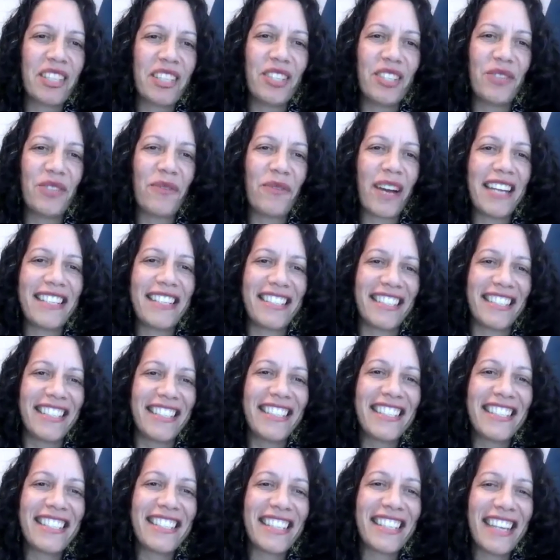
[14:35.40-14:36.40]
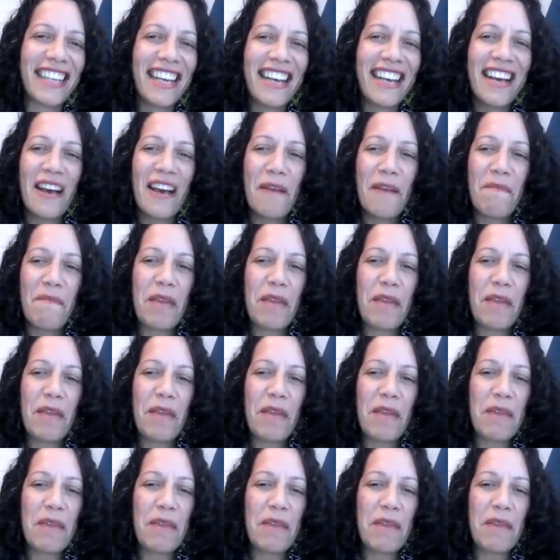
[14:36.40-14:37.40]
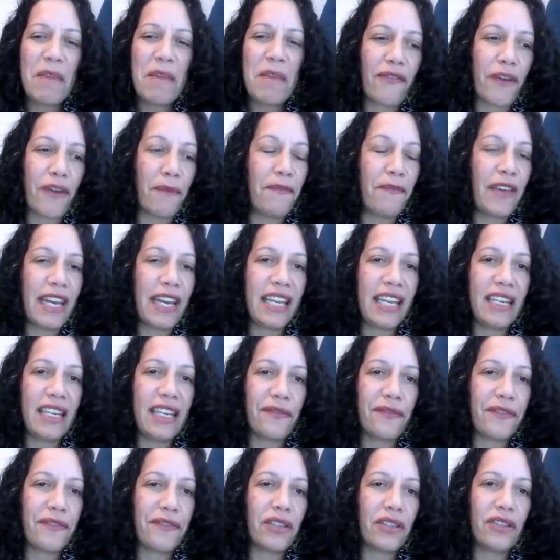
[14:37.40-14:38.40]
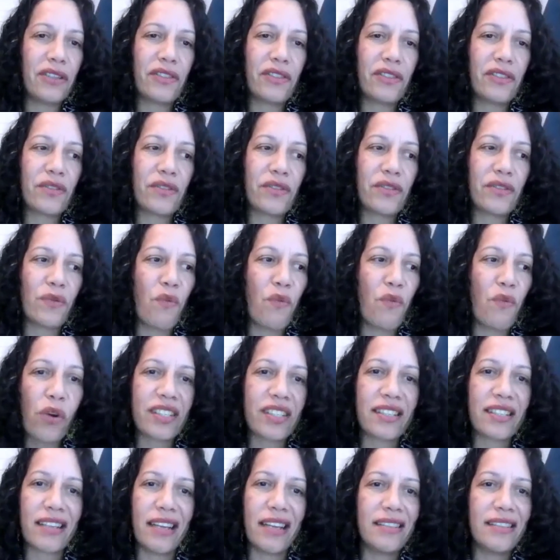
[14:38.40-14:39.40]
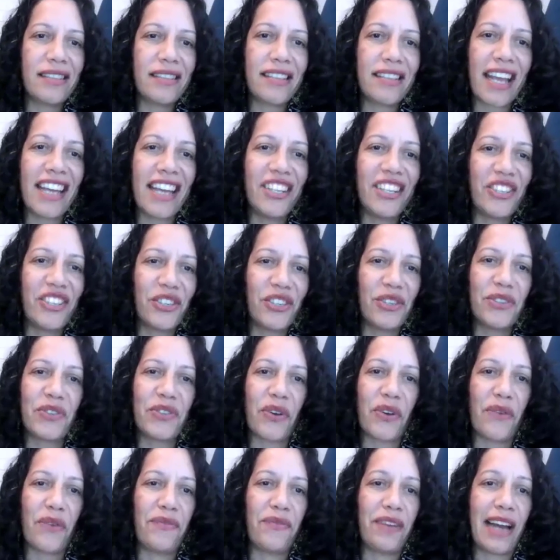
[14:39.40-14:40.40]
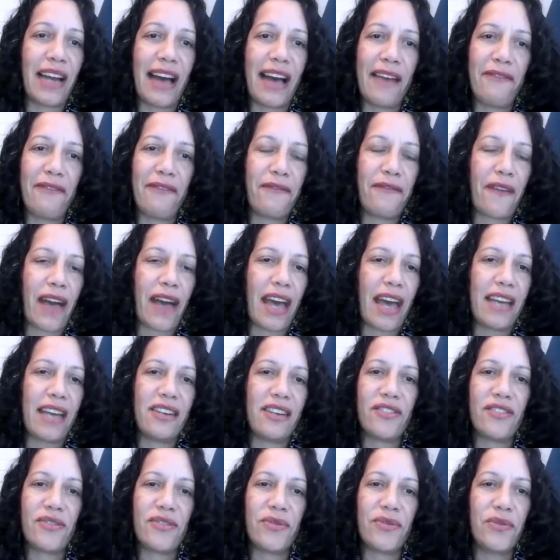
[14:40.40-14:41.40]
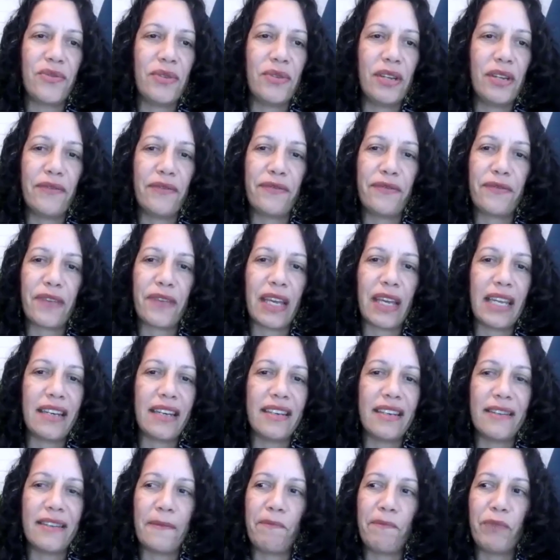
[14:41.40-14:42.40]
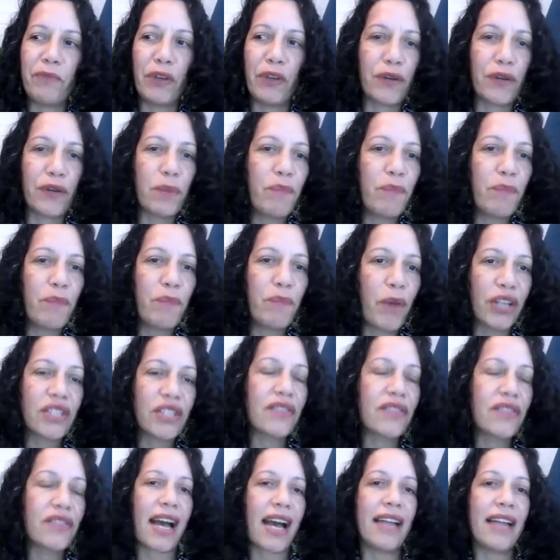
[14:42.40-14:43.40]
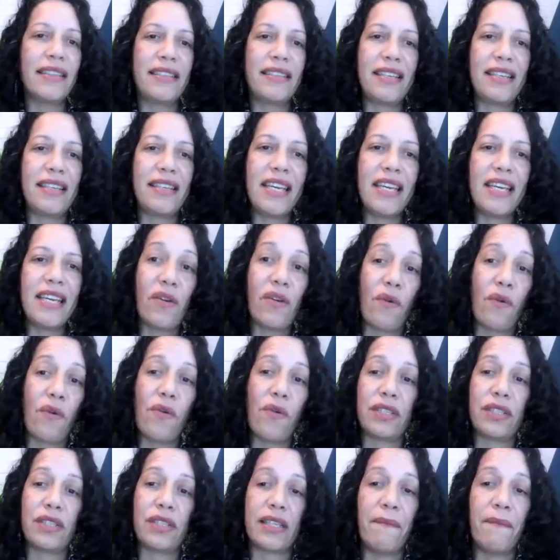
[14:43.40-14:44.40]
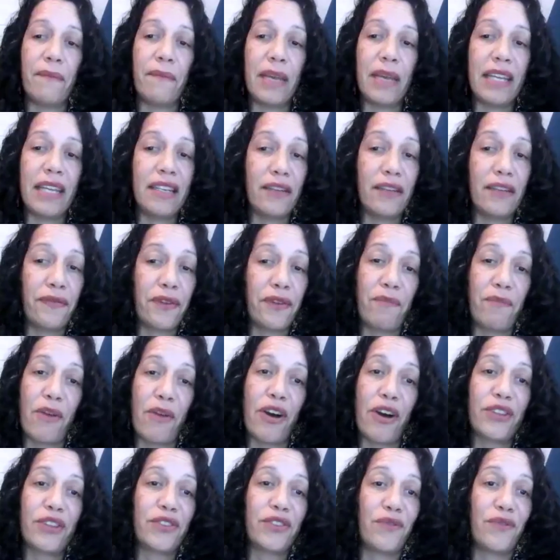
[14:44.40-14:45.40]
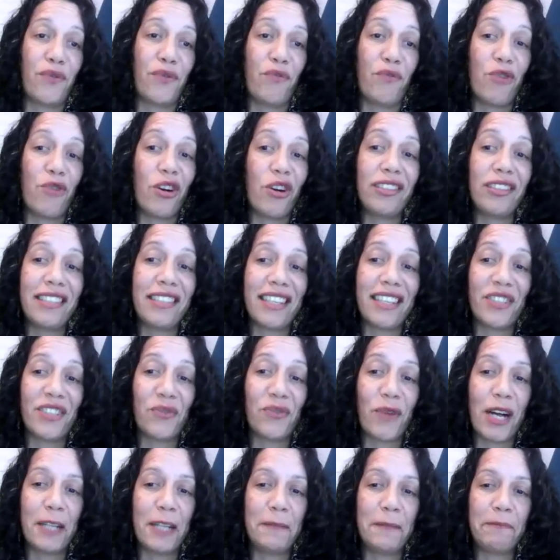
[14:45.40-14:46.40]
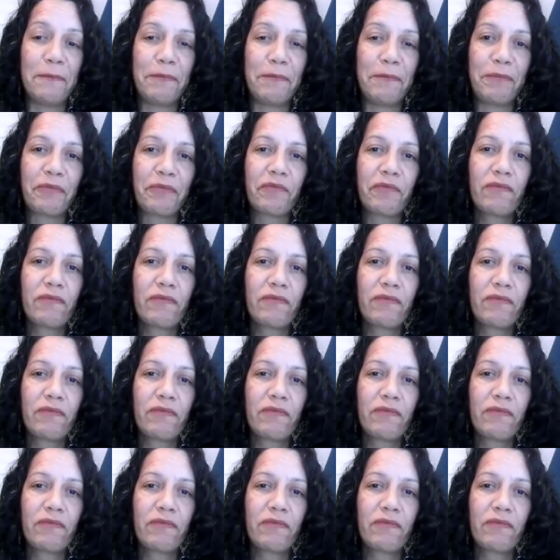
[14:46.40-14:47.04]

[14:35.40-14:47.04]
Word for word: situations people from very different walks and stages of life and to live in different parts of the country or some in different parts of the world as well.